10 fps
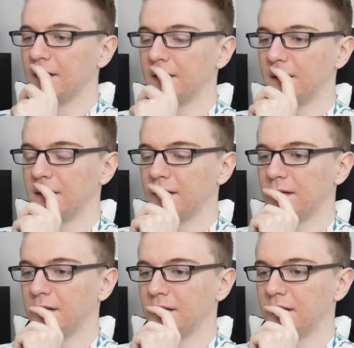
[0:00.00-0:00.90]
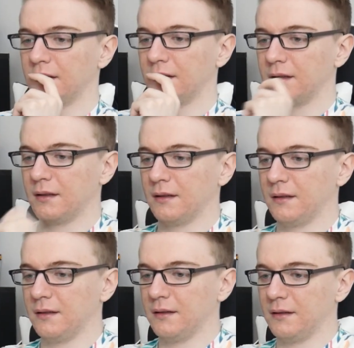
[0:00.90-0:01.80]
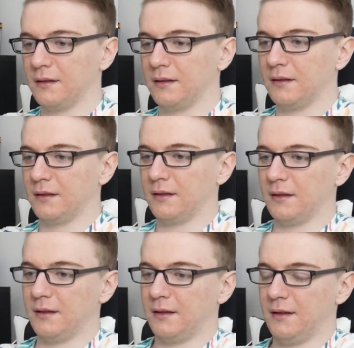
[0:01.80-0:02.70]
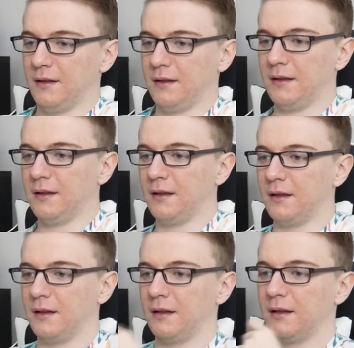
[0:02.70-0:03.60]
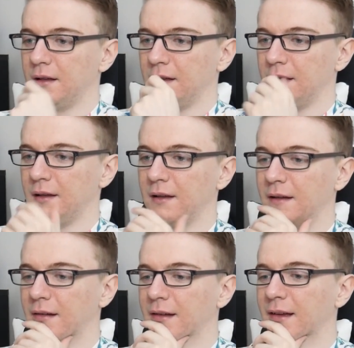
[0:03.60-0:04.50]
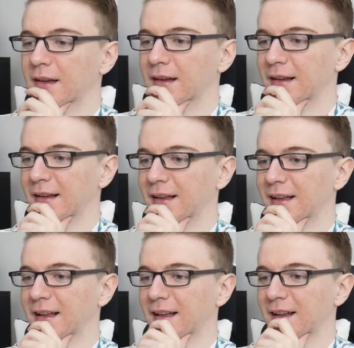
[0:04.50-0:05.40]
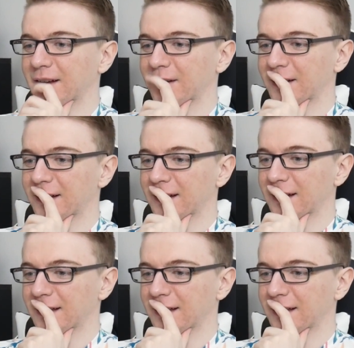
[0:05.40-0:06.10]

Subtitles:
[no speech]